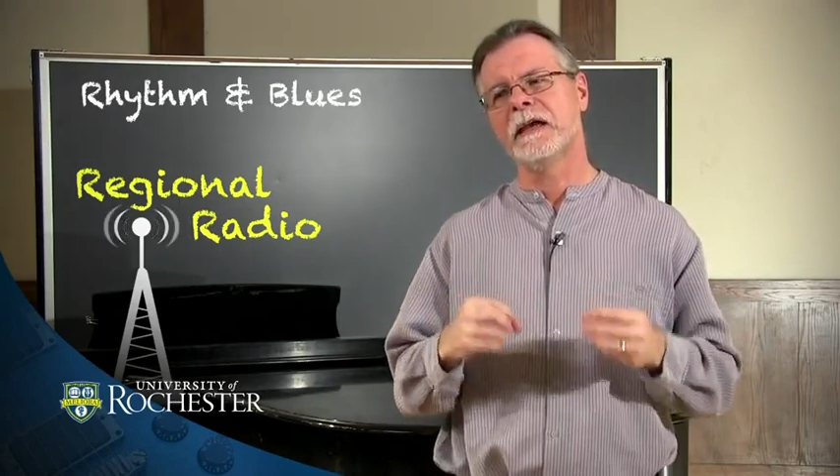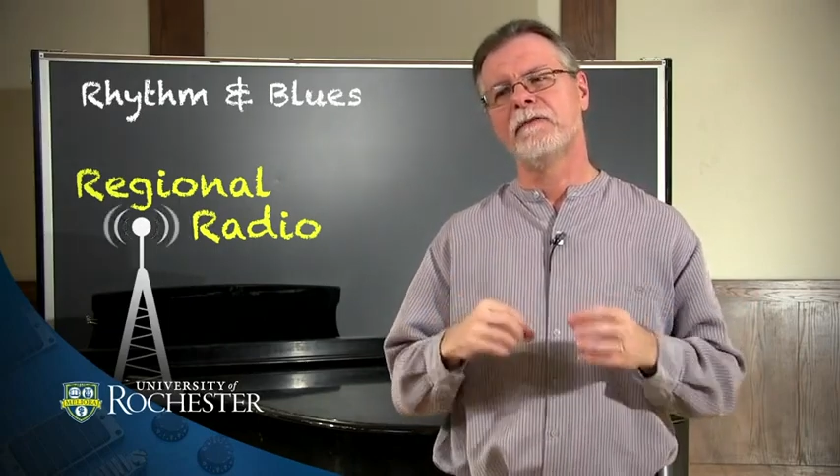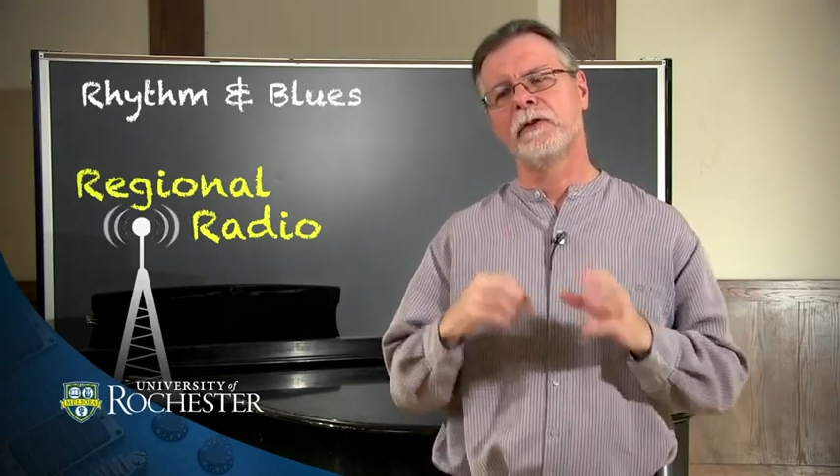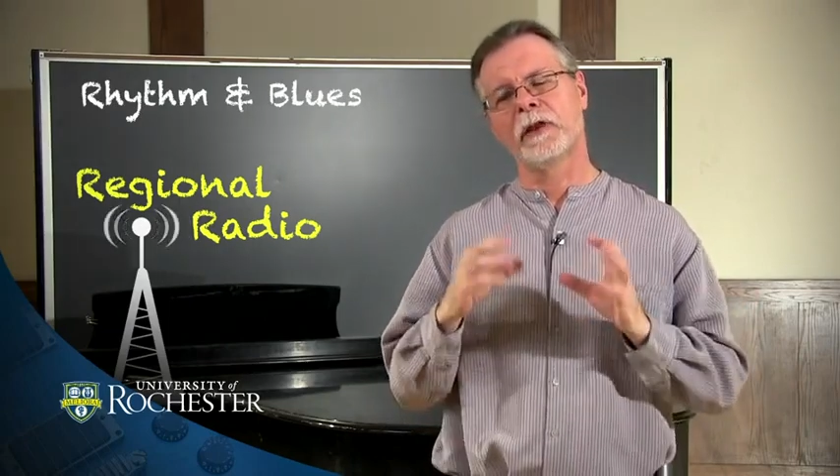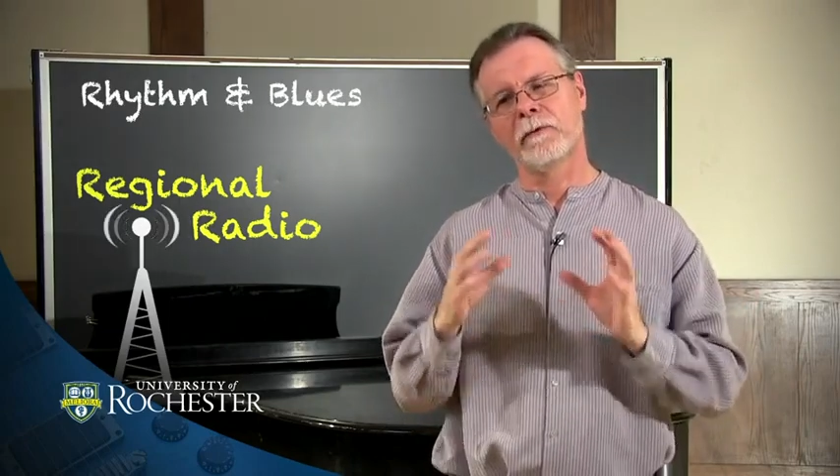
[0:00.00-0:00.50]

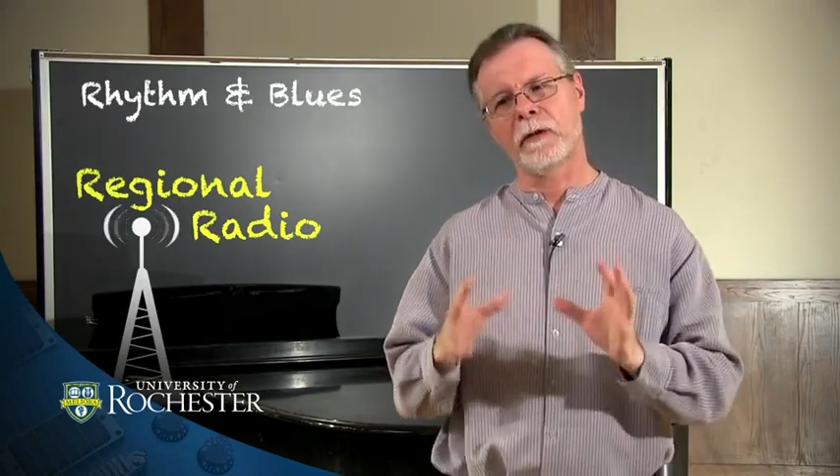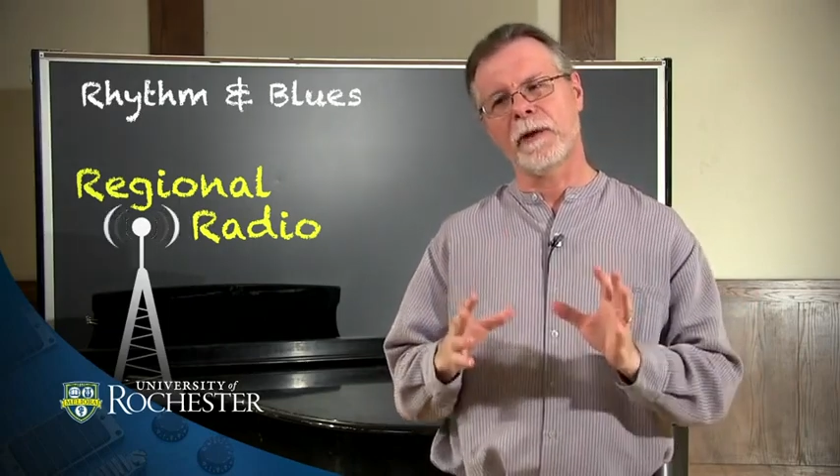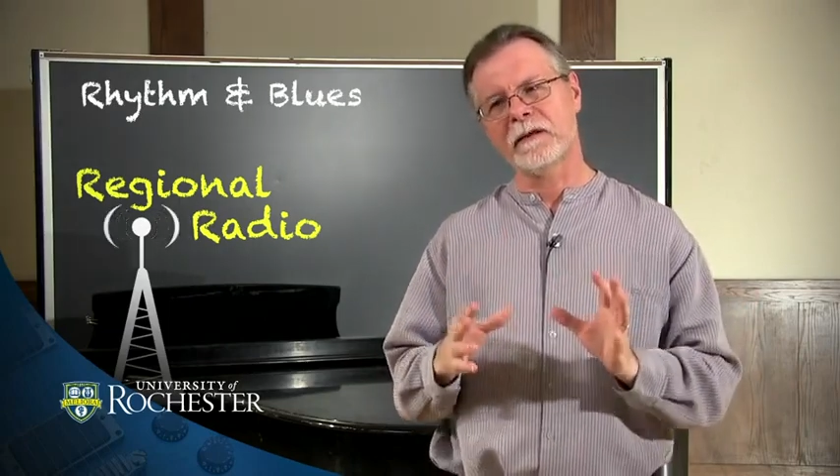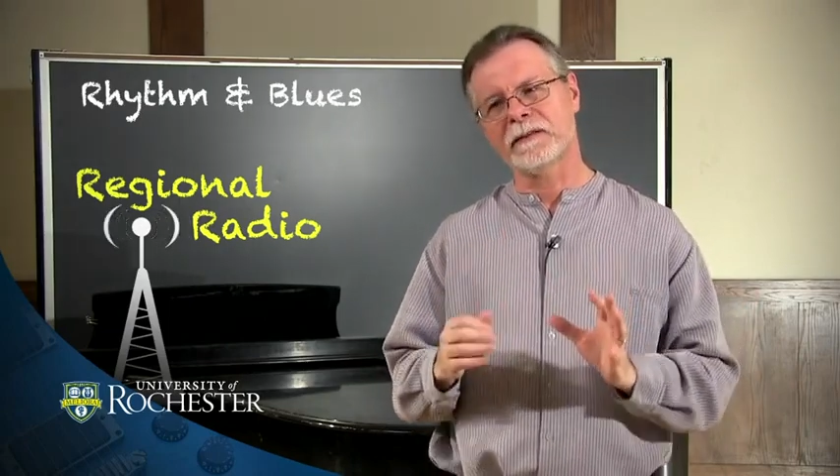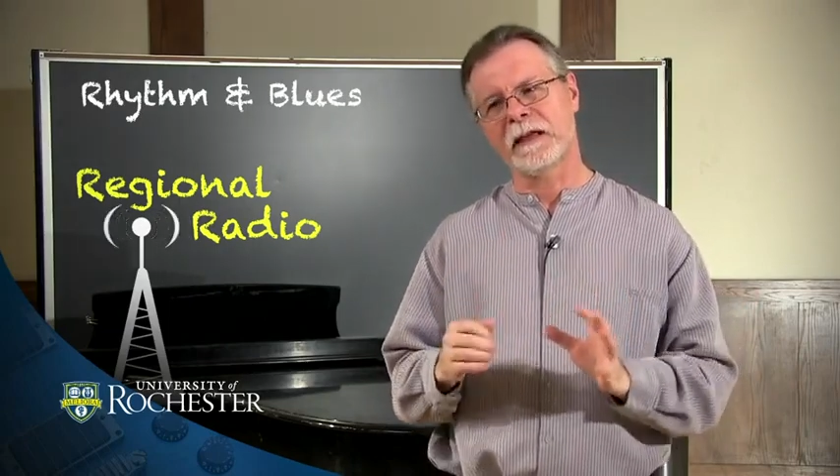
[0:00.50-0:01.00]
even though they were
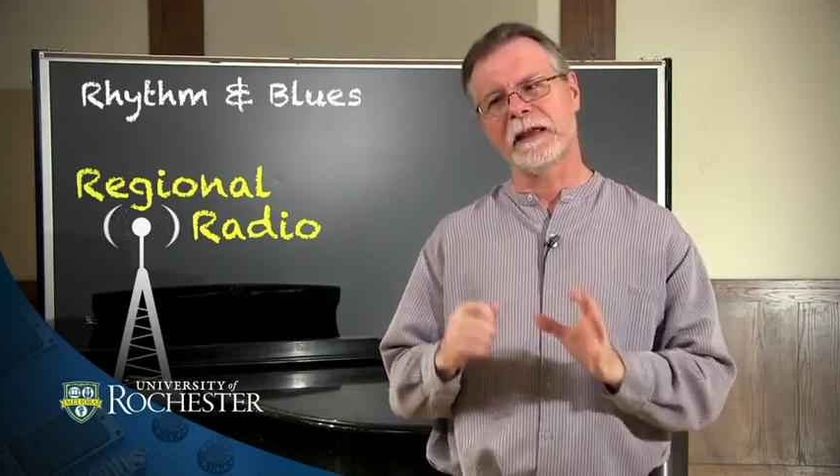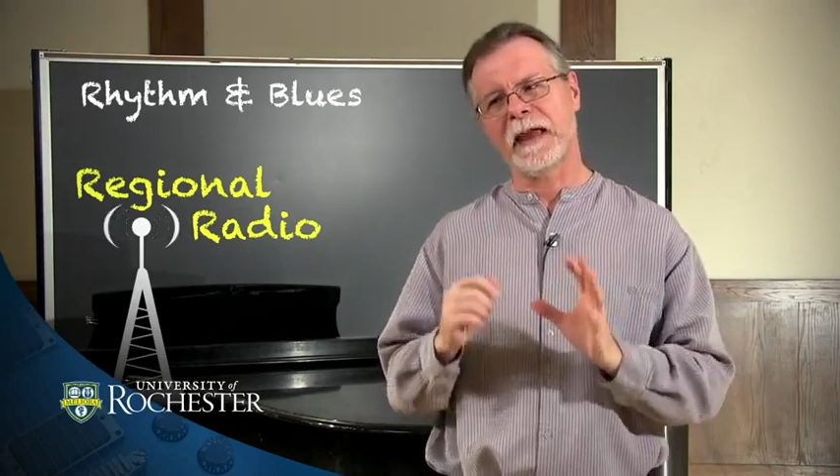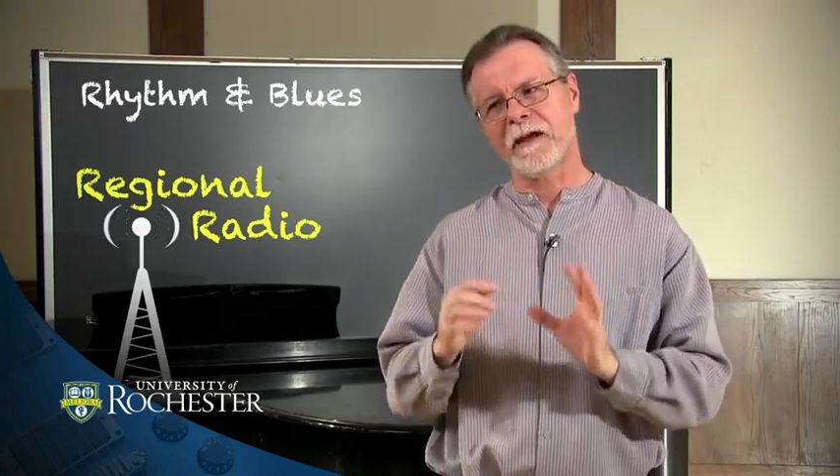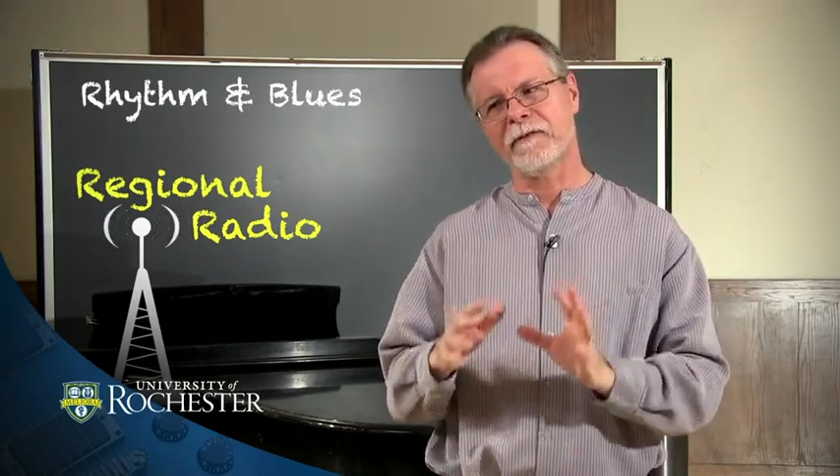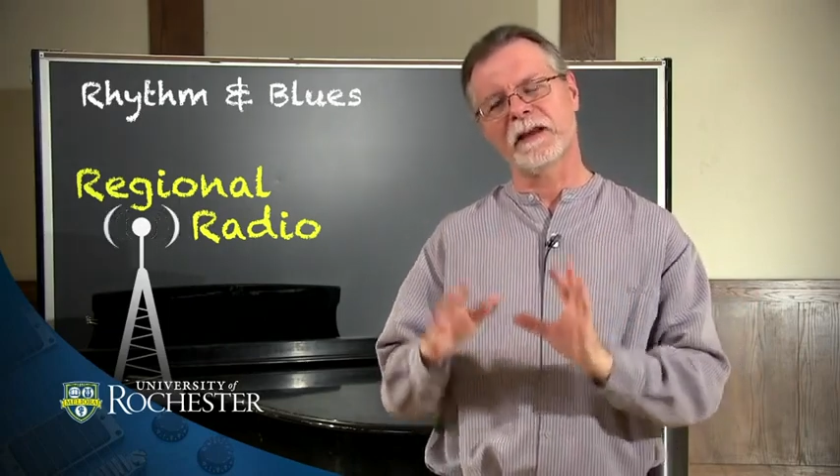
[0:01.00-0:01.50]
about
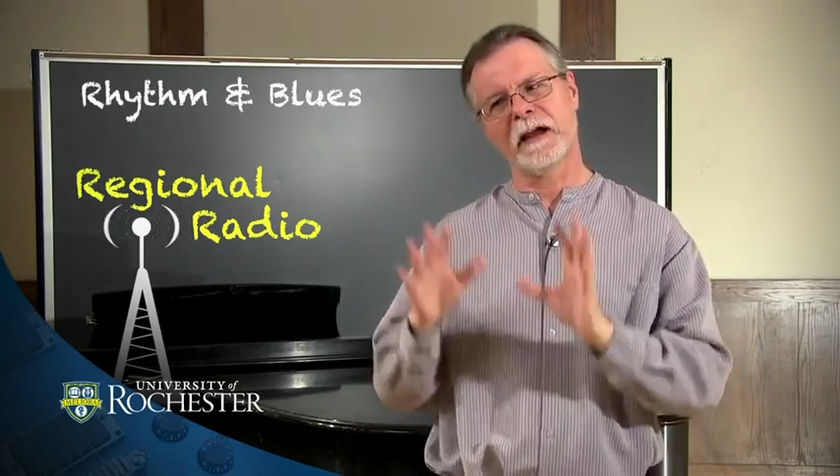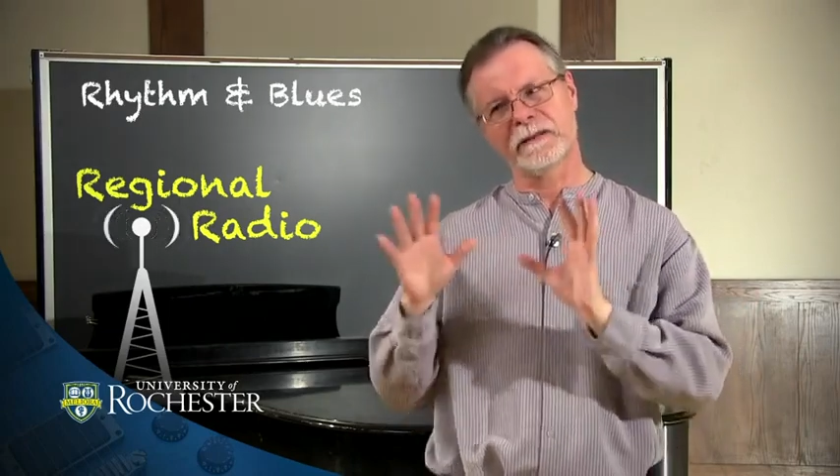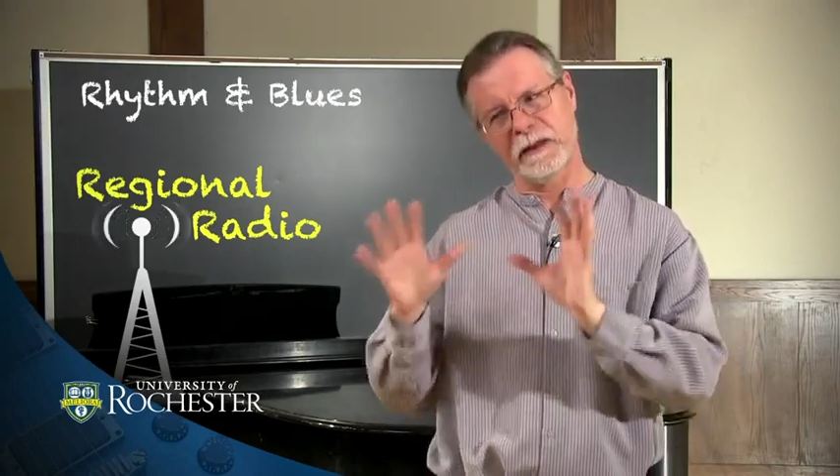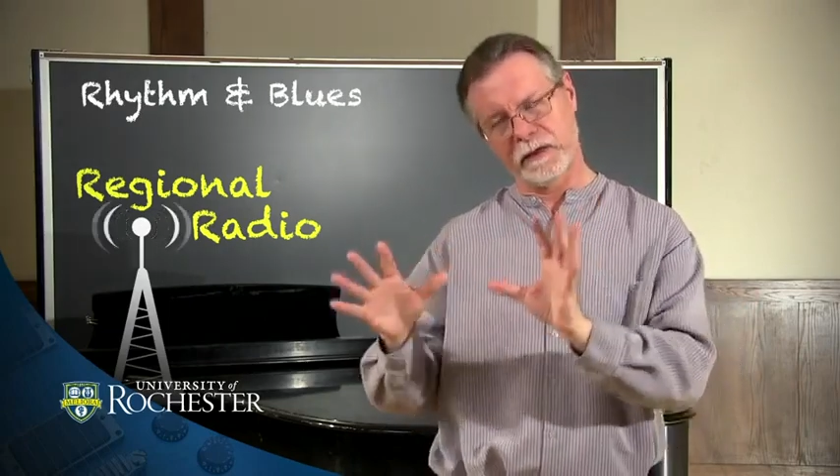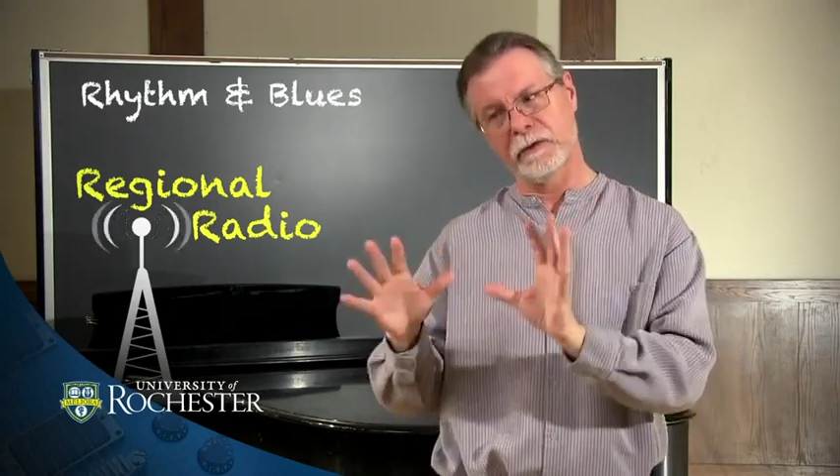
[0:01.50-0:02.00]
selling
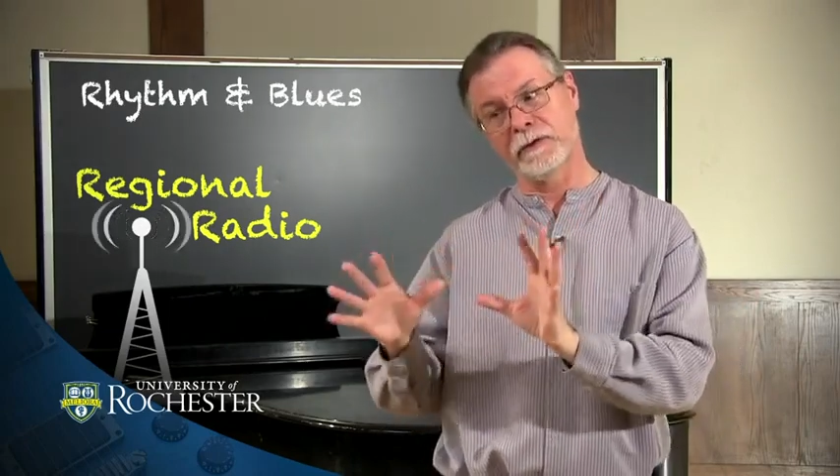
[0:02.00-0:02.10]
advertising and